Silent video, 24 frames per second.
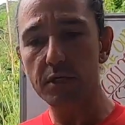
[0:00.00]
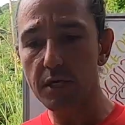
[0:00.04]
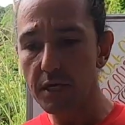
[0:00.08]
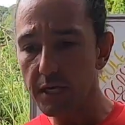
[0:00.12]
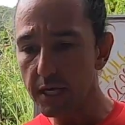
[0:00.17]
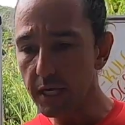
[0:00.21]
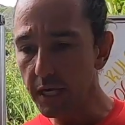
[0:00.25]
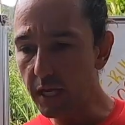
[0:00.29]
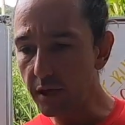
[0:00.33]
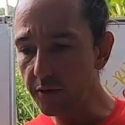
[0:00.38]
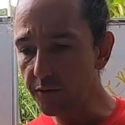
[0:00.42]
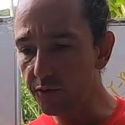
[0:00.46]

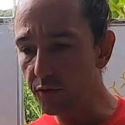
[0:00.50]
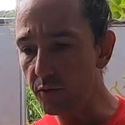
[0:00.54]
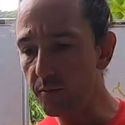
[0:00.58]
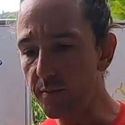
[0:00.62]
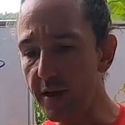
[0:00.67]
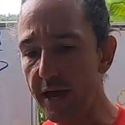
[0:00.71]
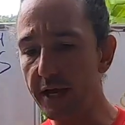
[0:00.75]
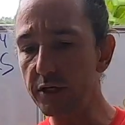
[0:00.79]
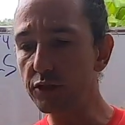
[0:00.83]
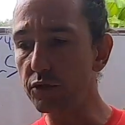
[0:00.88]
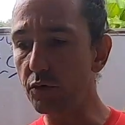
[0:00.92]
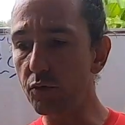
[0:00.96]

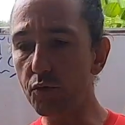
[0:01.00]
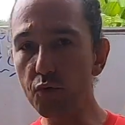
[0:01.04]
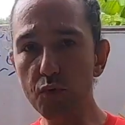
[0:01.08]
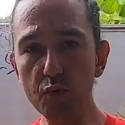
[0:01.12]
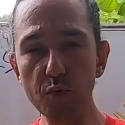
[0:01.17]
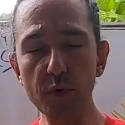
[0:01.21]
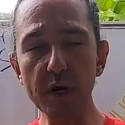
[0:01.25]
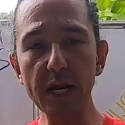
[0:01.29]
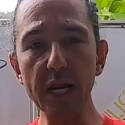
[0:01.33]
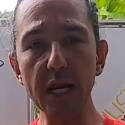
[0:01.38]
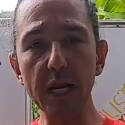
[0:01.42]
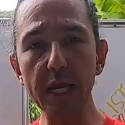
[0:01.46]
information,
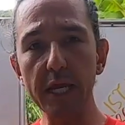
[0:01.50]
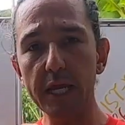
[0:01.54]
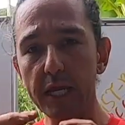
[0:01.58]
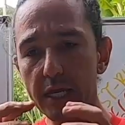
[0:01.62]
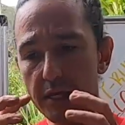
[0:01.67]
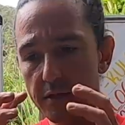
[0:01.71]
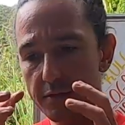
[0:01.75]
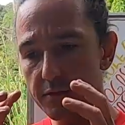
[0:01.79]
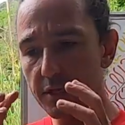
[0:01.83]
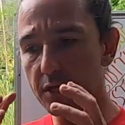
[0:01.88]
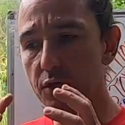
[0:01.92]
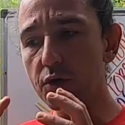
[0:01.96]
really
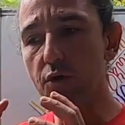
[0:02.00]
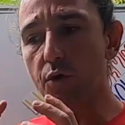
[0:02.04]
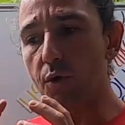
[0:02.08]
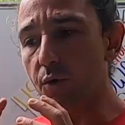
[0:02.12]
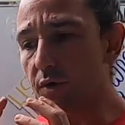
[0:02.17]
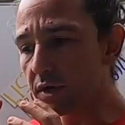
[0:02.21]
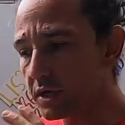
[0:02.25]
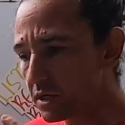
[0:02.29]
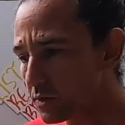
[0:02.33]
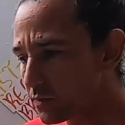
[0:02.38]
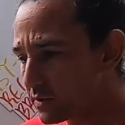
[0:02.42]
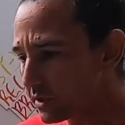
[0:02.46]
the
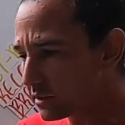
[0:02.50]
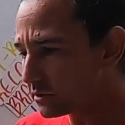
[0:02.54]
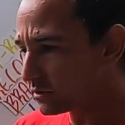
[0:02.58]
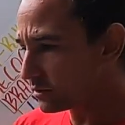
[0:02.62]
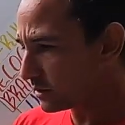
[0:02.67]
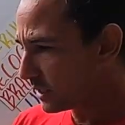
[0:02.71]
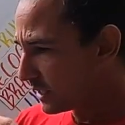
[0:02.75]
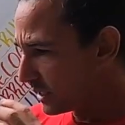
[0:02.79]
coherent,